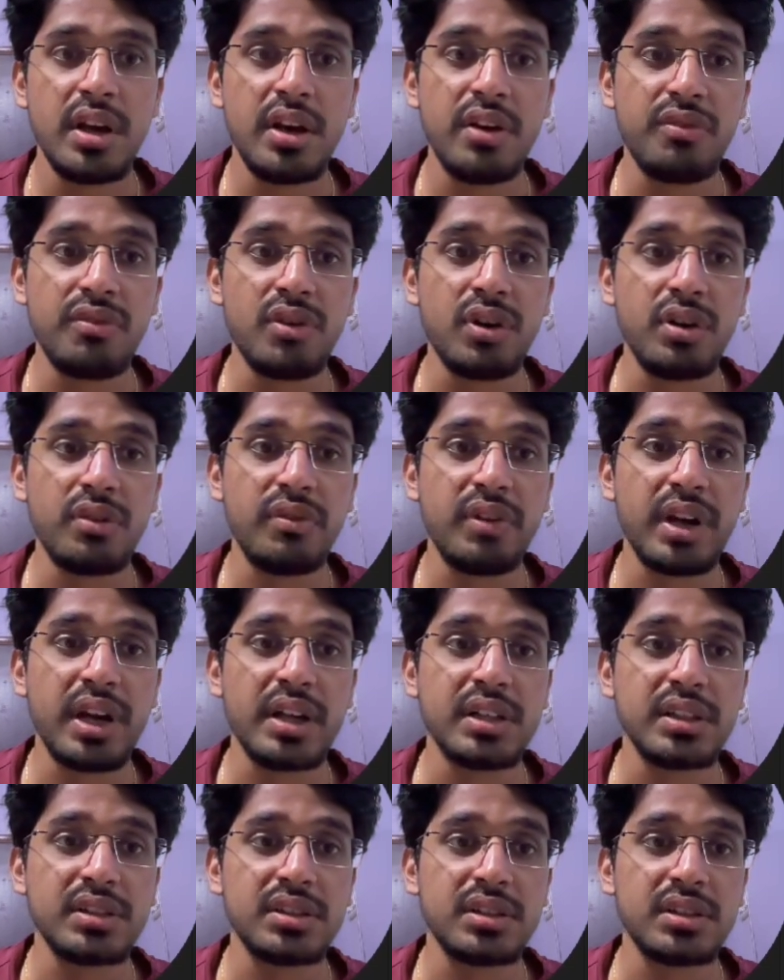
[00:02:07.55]
If not, we
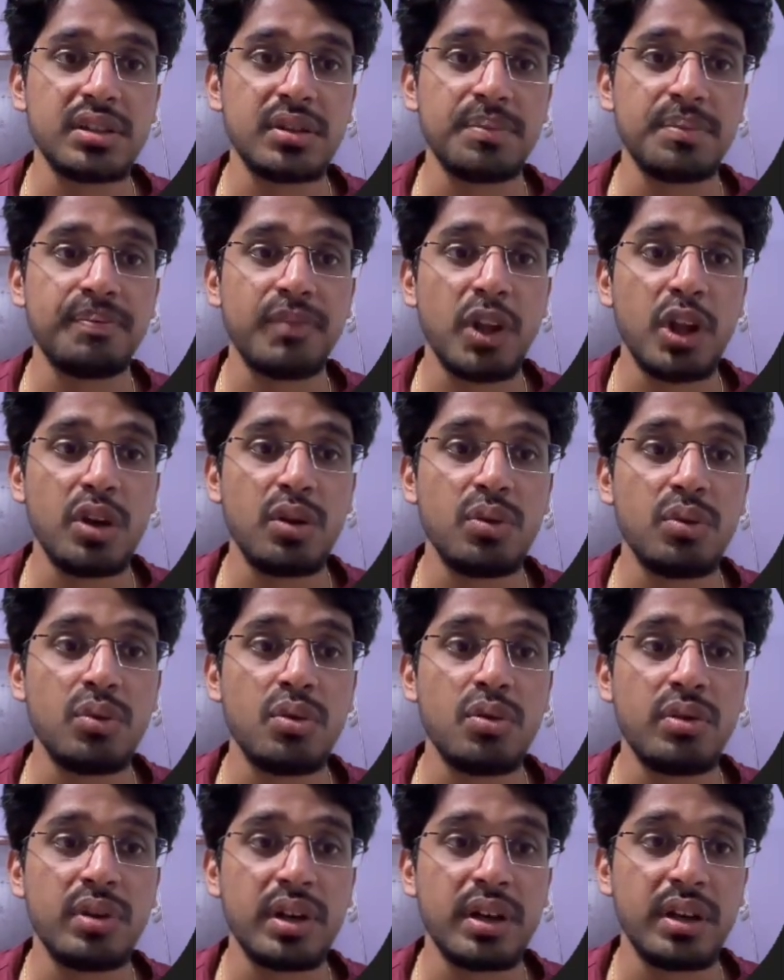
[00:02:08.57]
can just
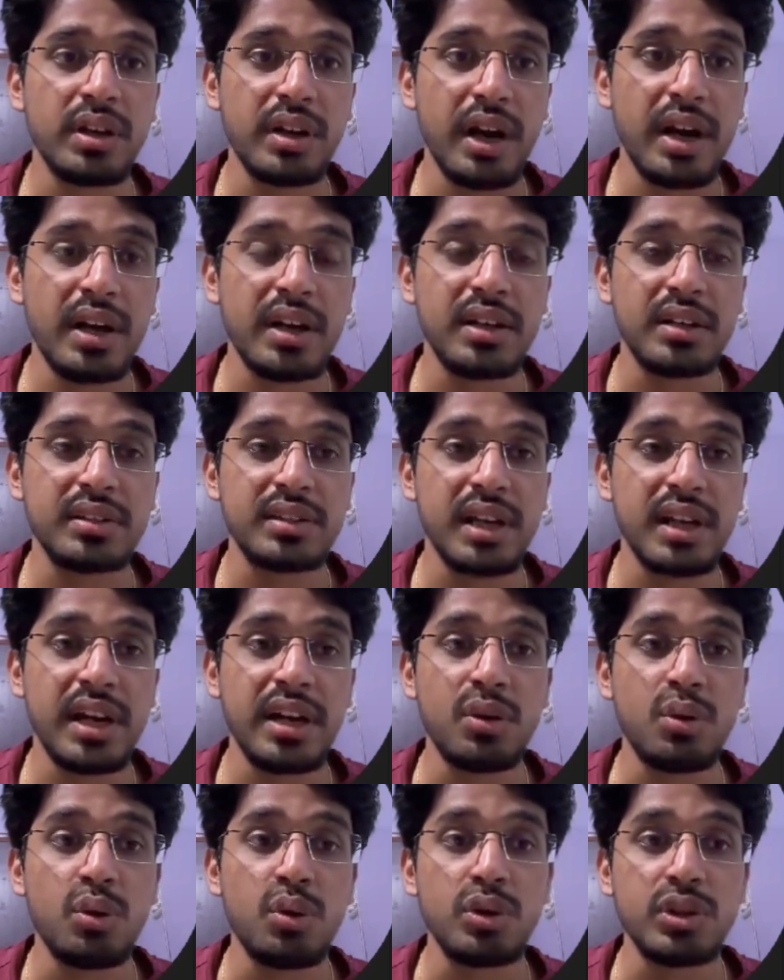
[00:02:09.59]
go here and
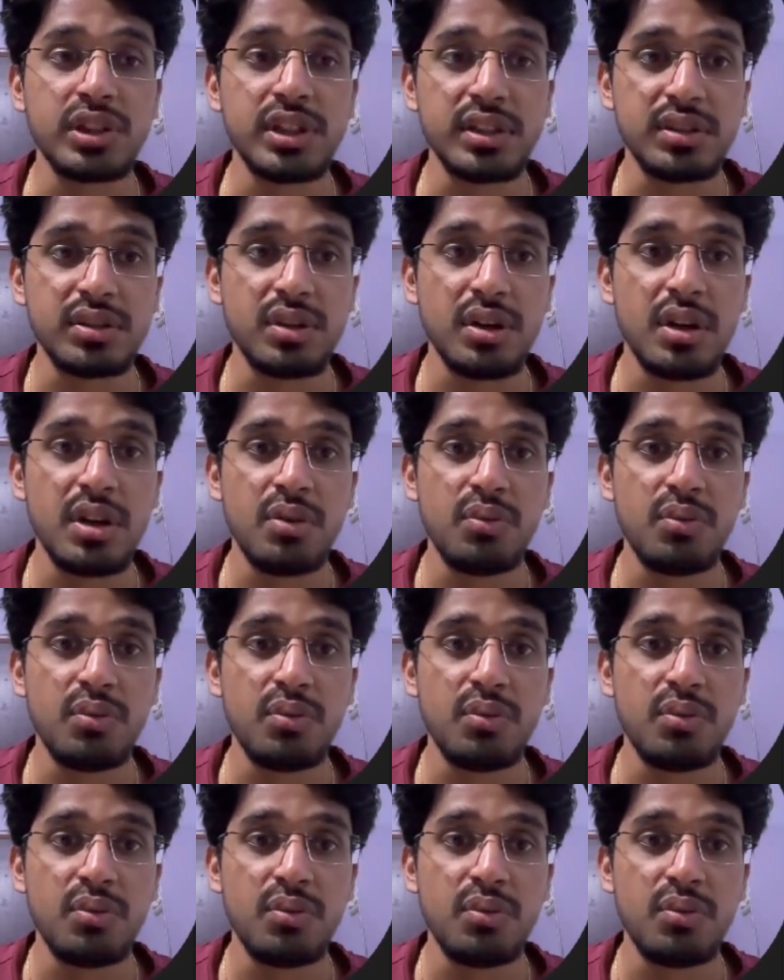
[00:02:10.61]
select Node.js.